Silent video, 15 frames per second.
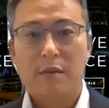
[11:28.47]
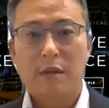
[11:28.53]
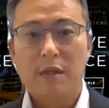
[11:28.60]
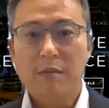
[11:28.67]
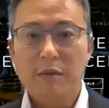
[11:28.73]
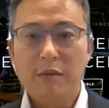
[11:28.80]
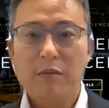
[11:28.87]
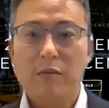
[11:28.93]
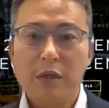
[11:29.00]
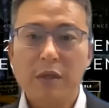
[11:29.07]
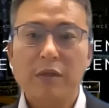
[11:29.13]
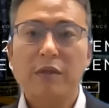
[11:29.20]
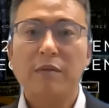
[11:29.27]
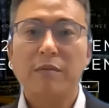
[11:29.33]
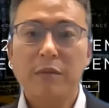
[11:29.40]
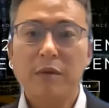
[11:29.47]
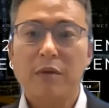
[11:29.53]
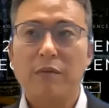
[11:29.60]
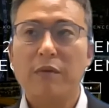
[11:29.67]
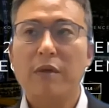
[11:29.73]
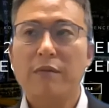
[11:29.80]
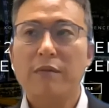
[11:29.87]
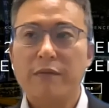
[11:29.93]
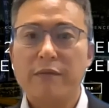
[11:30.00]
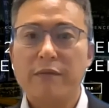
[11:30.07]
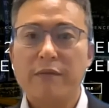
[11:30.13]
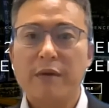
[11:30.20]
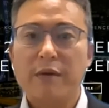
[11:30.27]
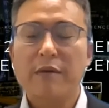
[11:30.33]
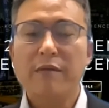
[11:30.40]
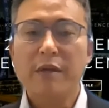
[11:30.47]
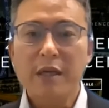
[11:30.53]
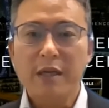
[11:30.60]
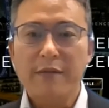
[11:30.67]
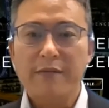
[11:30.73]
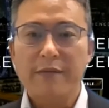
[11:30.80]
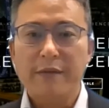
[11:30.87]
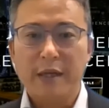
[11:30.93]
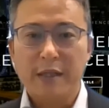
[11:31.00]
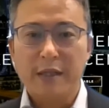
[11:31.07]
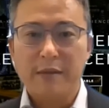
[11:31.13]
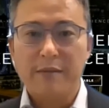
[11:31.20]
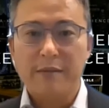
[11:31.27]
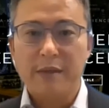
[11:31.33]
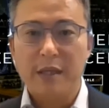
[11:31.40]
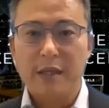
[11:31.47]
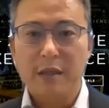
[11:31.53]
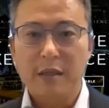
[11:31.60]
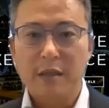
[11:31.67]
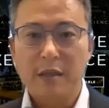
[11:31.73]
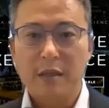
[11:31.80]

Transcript: Even though we are small, we are very effectively